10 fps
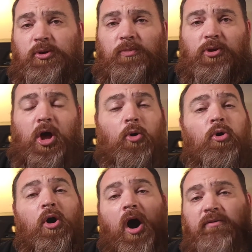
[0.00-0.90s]
below
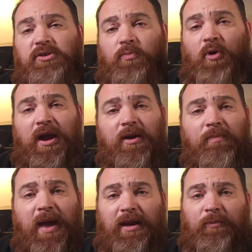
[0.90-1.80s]
of some
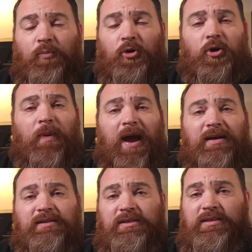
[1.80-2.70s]
recommended breeder
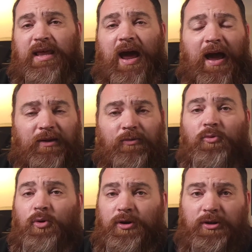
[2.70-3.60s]
boxes that I
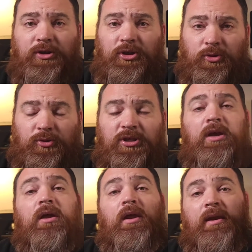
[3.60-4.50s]
would use.
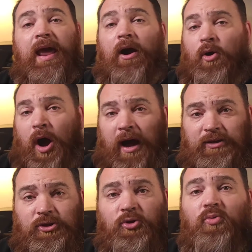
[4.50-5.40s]
Now, I
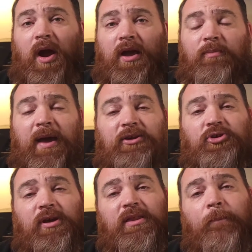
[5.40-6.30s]
do recommend you
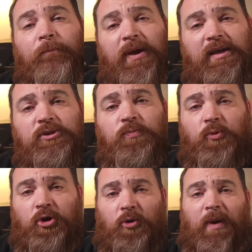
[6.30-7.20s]
get the biggest
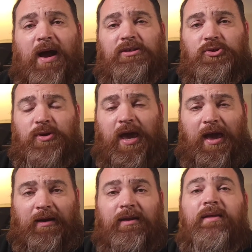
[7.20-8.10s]
breeder box you
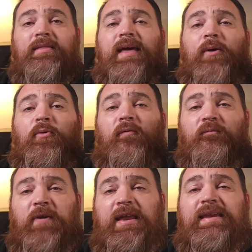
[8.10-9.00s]
can that will
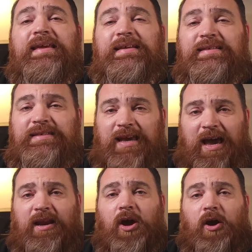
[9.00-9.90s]
fit
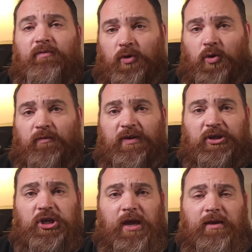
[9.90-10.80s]
inside of your fish tank.